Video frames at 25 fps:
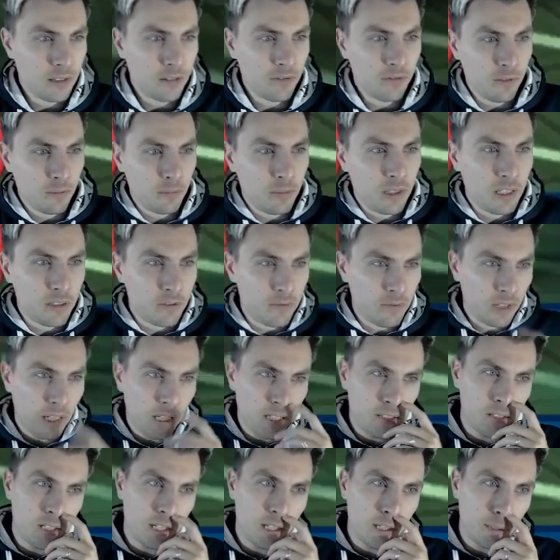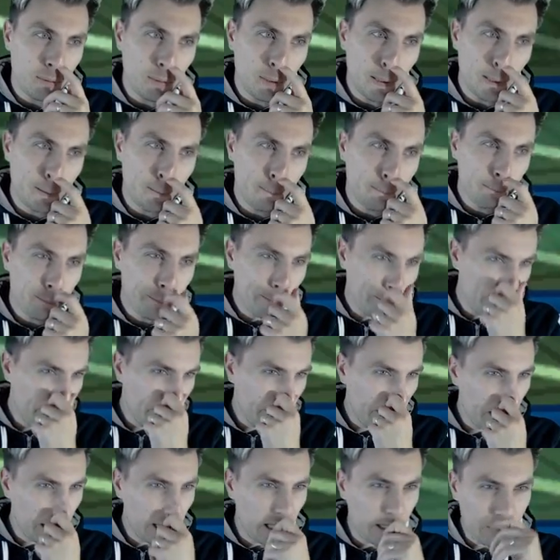from this range anyway.
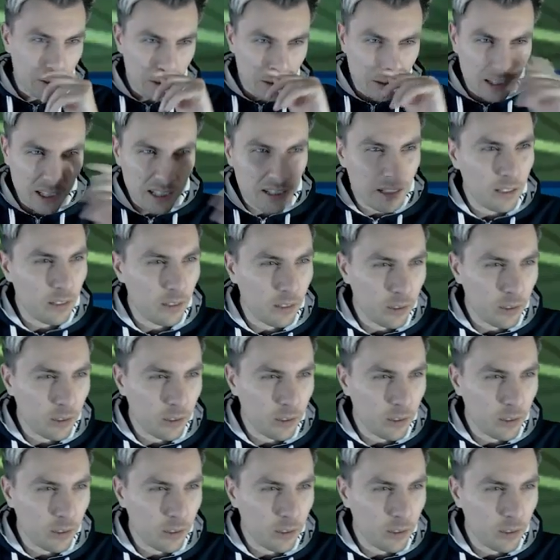I don't think they're going